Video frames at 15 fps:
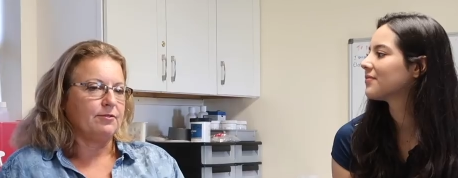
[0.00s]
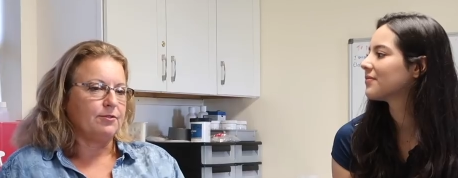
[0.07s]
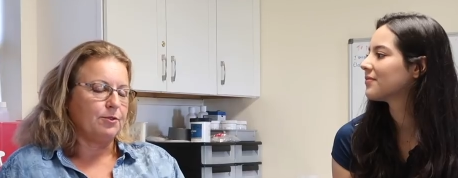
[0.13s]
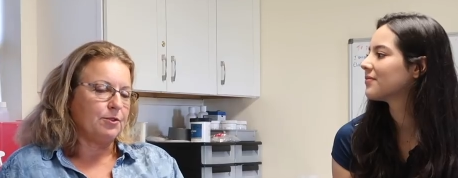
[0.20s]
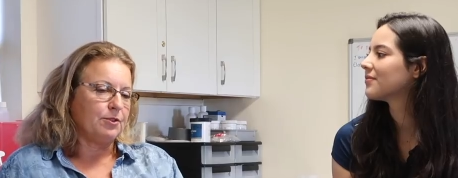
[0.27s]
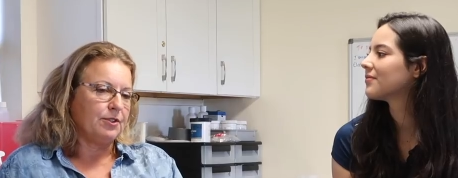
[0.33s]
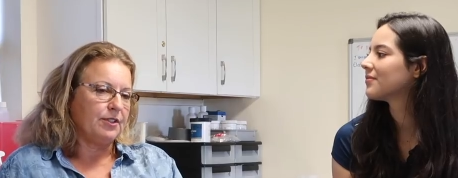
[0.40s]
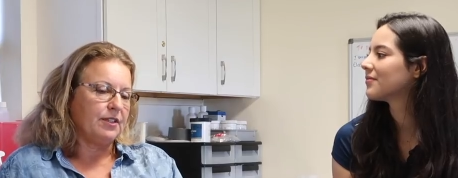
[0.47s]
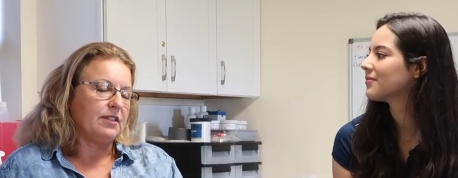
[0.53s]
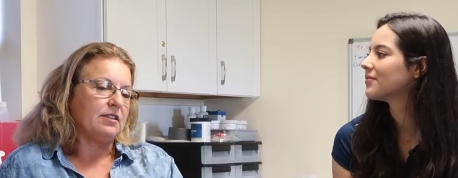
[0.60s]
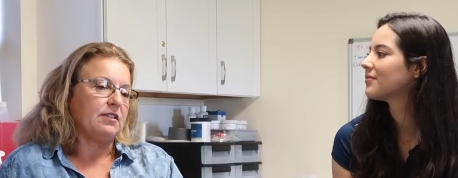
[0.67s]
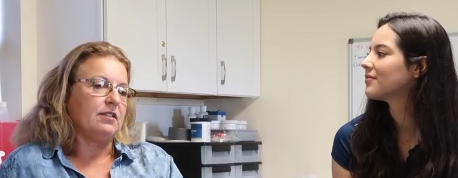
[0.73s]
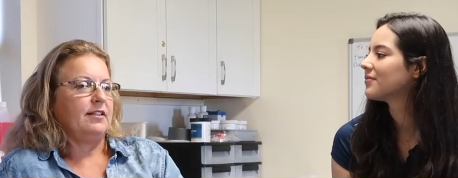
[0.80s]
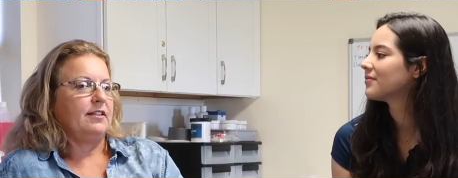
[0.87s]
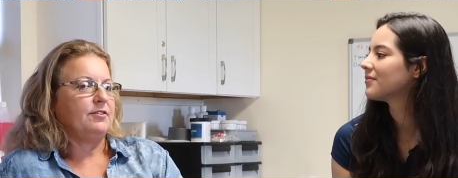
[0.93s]
Speaker 1: and forth
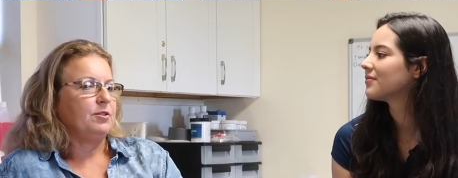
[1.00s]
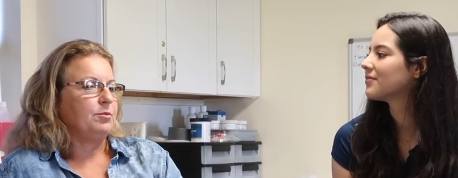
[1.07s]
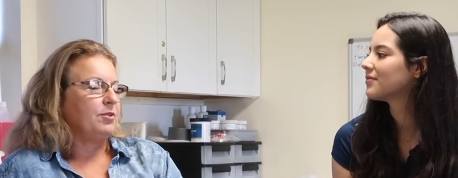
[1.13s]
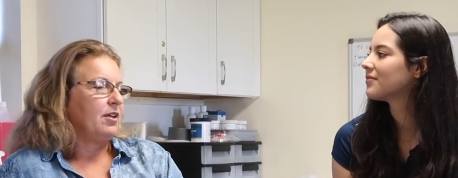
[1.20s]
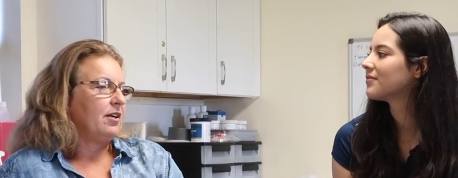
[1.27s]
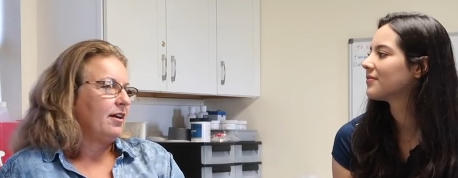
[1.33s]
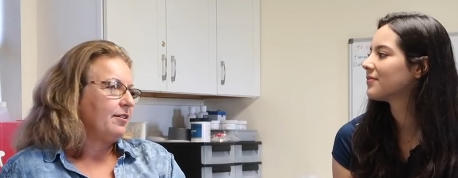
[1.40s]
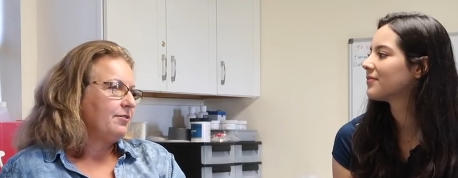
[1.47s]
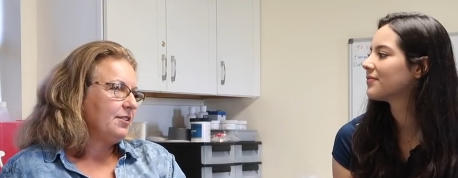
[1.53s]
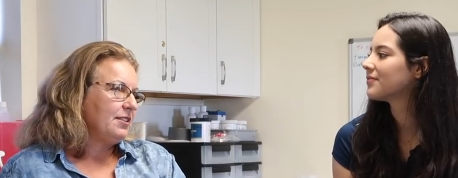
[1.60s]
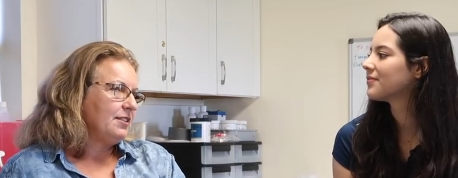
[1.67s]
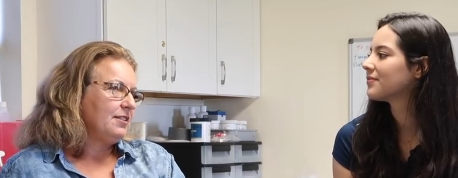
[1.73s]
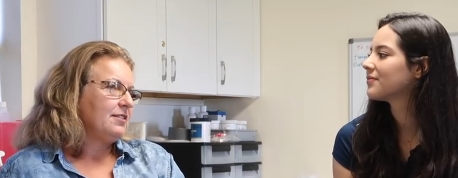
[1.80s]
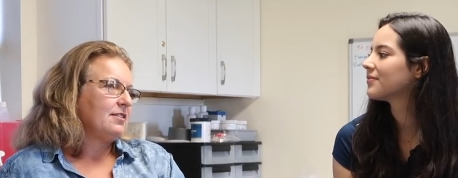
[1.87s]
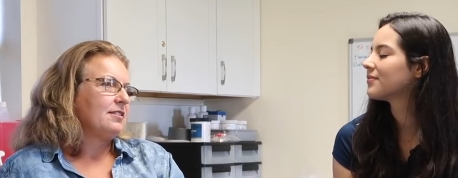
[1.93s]
and they have to be on
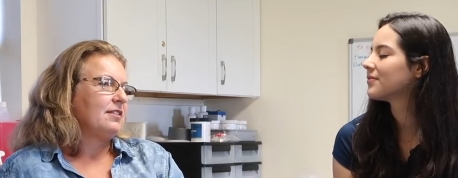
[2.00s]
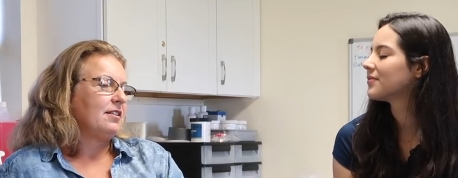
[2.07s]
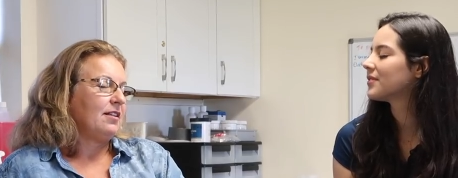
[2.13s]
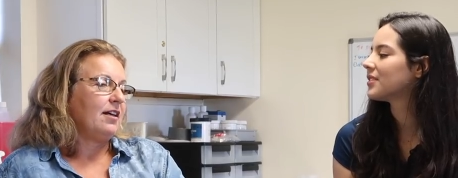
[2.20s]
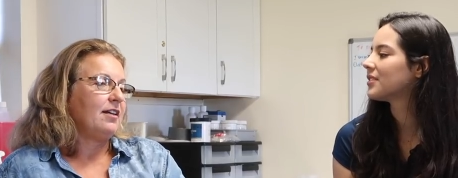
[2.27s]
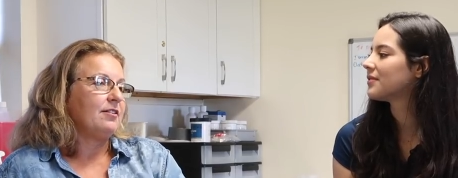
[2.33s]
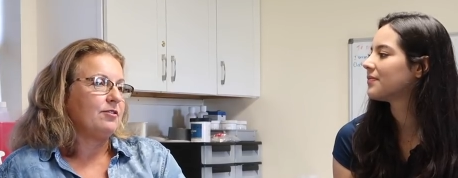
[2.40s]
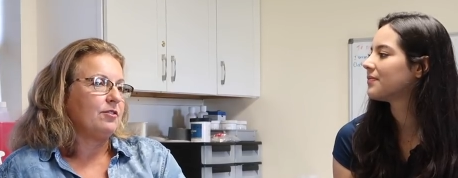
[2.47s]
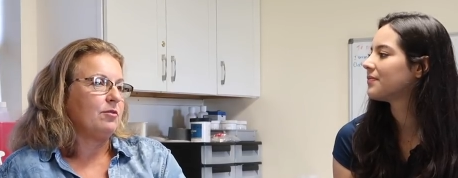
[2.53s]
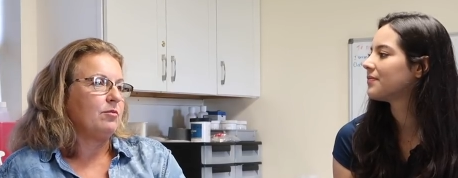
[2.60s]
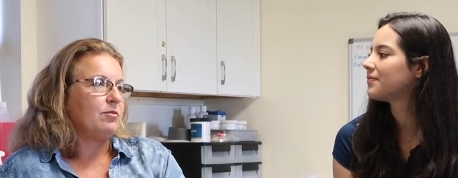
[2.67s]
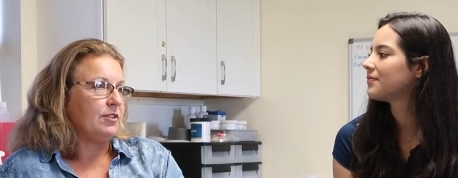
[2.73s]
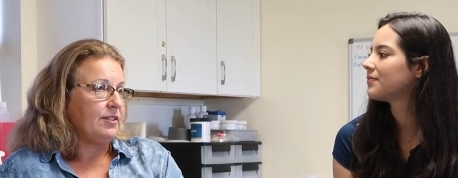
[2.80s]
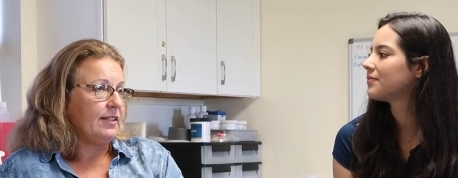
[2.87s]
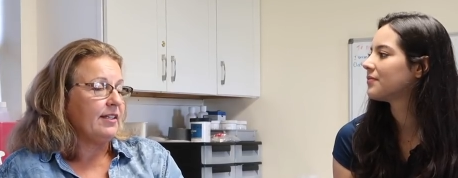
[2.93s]
IVs. And a lot
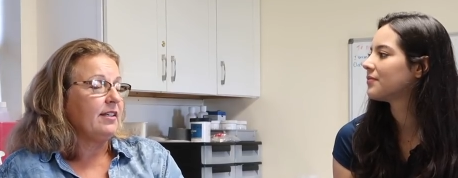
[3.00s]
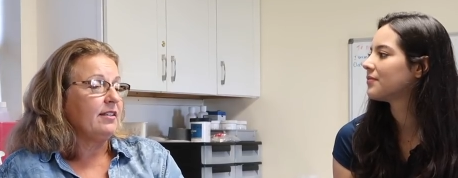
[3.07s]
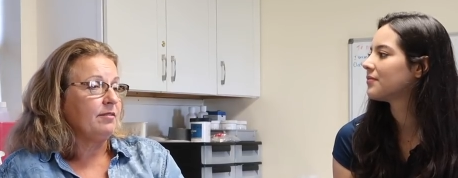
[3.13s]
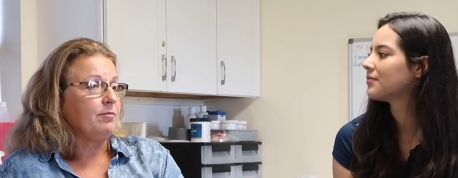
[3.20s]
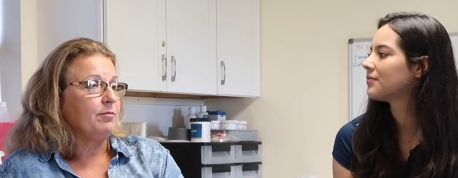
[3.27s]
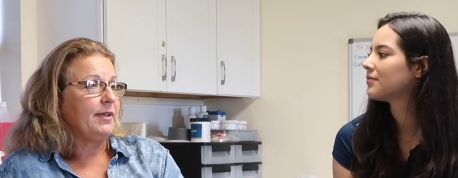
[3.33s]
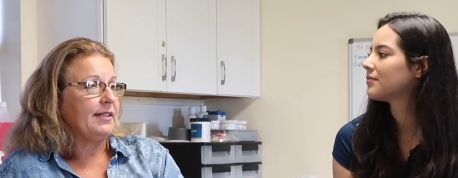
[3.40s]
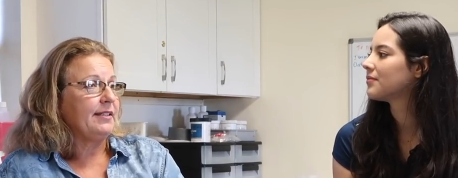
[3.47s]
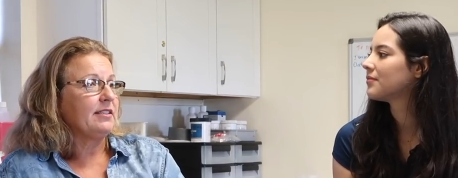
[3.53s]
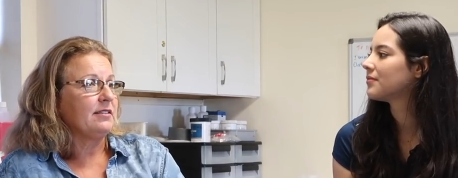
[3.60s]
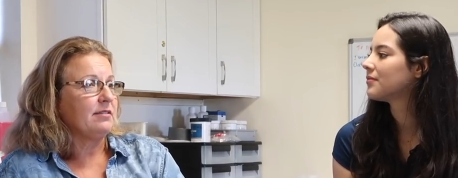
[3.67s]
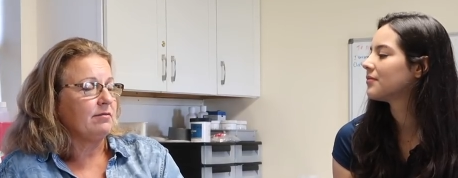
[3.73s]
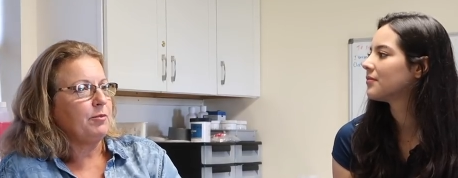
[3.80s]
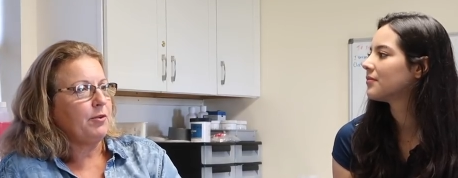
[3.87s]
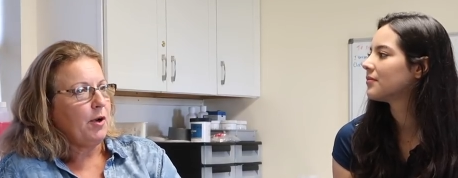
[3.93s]
of them, you can make
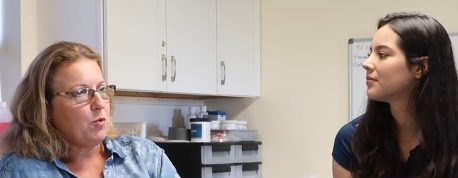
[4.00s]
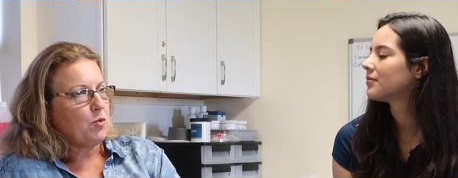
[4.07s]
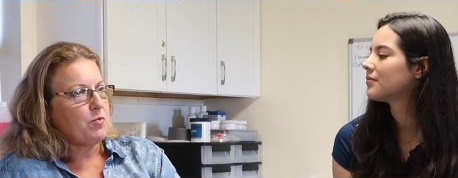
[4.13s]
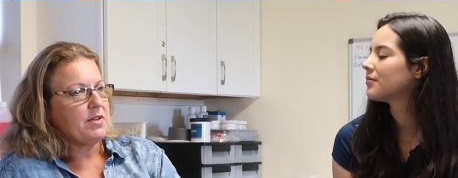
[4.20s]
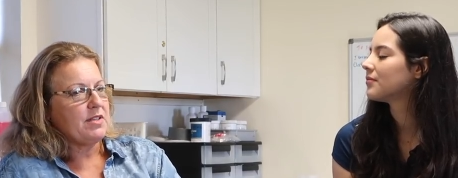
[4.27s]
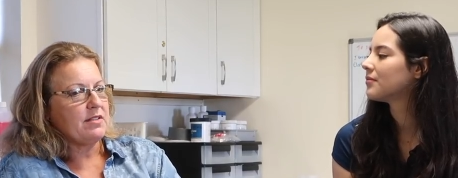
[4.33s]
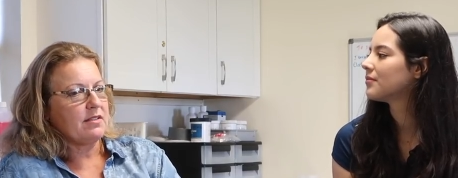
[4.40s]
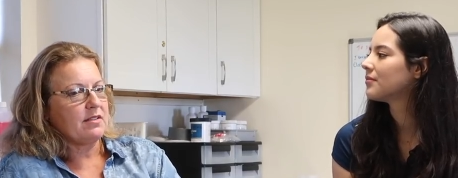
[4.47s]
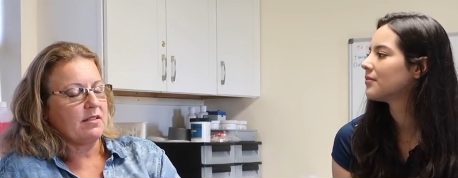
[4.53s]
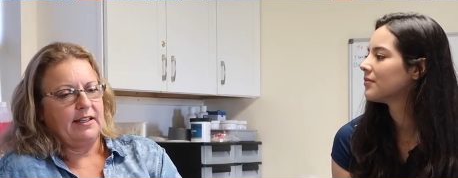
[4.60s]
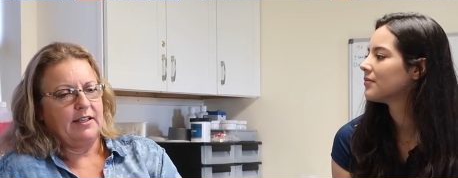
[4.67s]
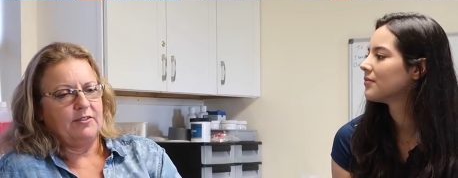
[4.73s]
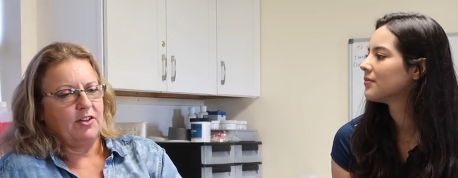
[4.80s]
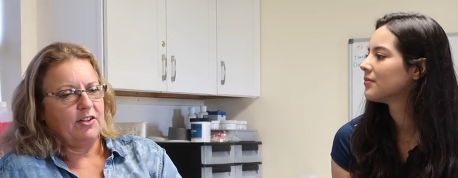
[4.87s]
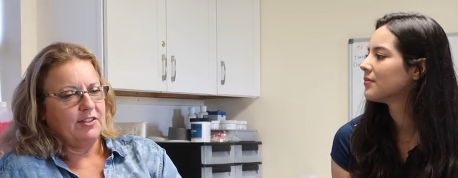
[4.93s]
it. The problem is
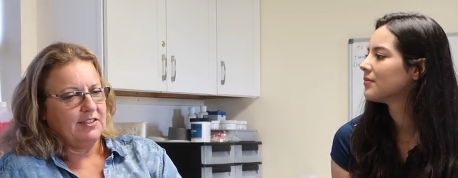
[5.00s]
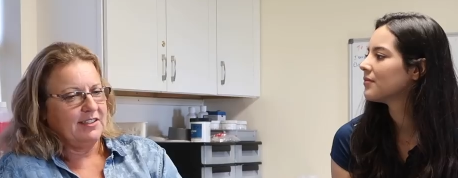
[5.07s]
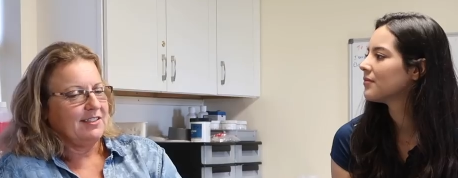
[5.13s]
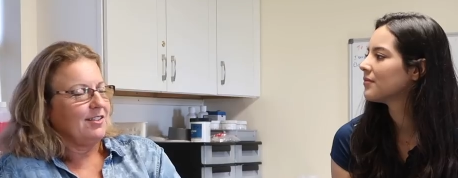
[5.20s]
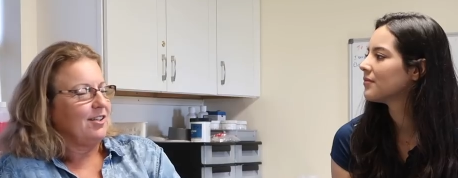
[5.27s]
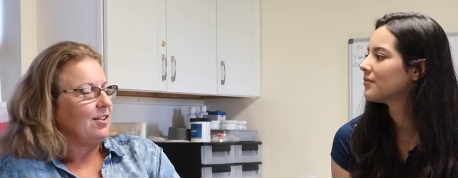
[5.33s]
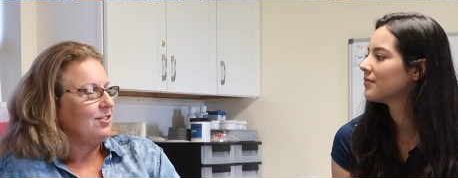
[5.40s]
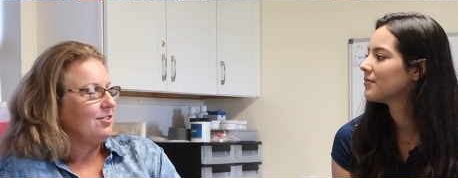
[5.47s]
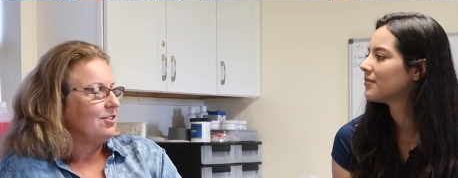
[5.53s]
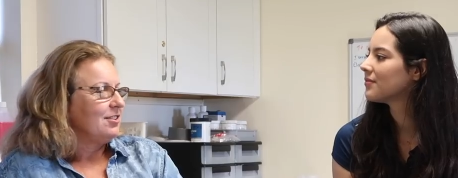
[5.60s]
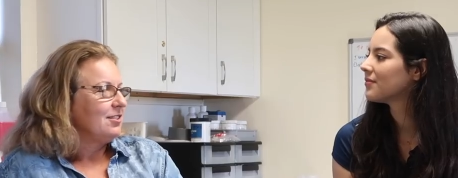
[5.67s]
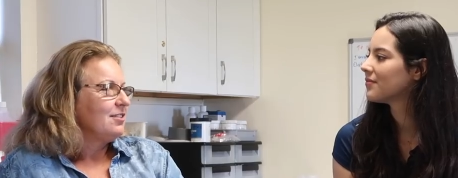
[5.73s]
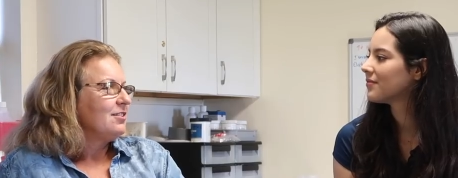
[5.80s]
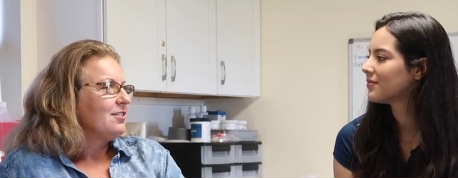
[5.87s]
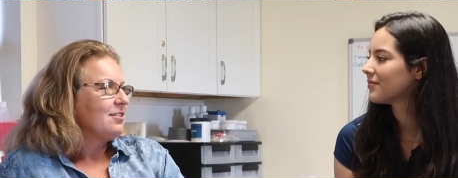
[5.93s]
they have all the
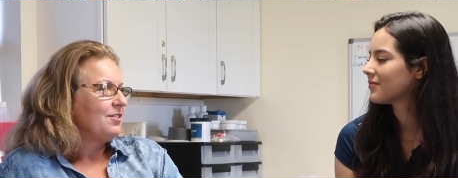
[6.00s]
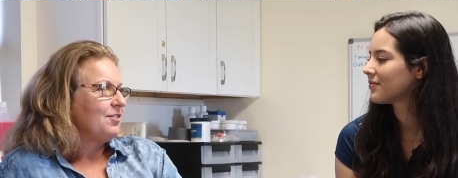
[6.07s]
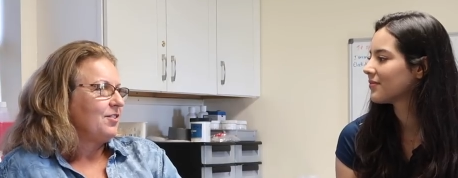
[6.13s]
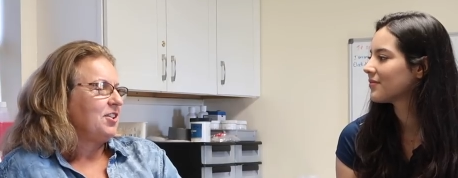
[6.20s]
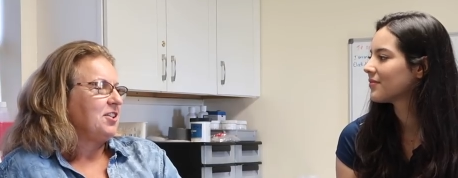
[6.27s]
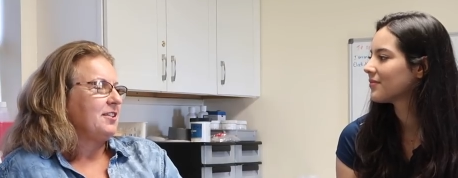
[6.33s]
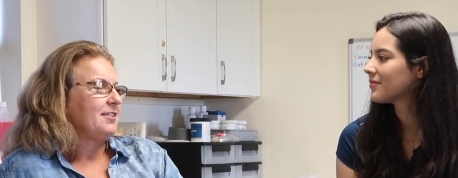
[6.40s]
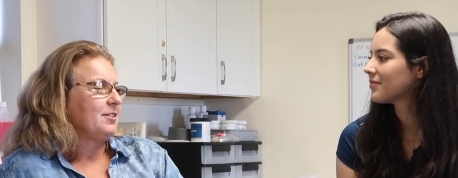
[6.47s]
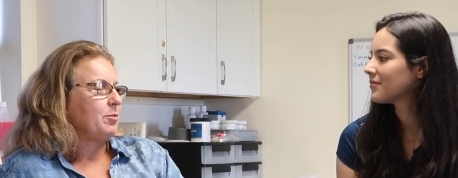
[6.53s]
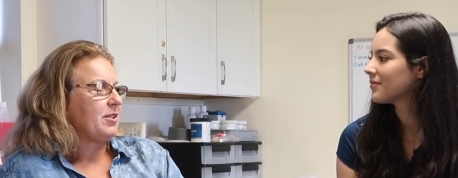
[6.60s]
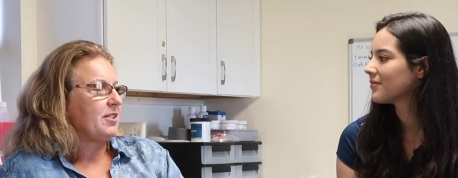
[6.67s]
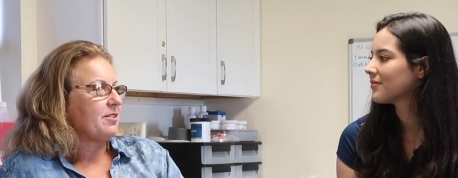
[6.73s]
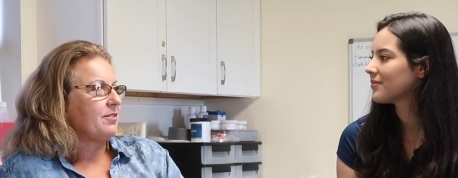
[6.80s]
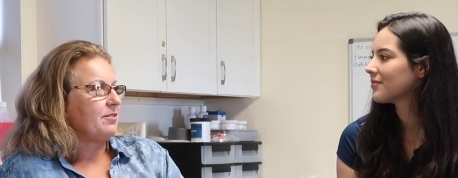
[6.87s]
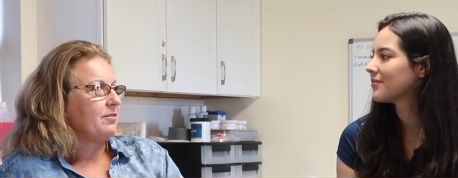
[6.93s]
technology, it's just very
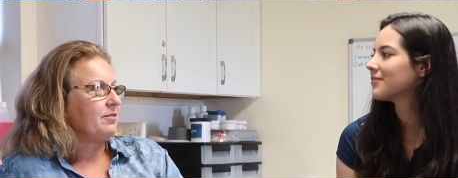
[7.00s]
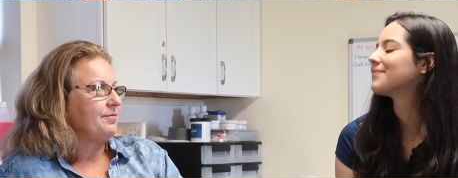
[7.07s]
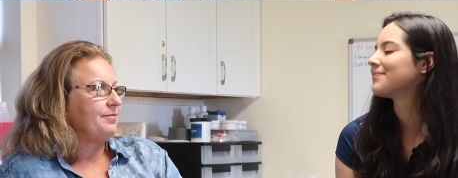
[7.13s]
expensive.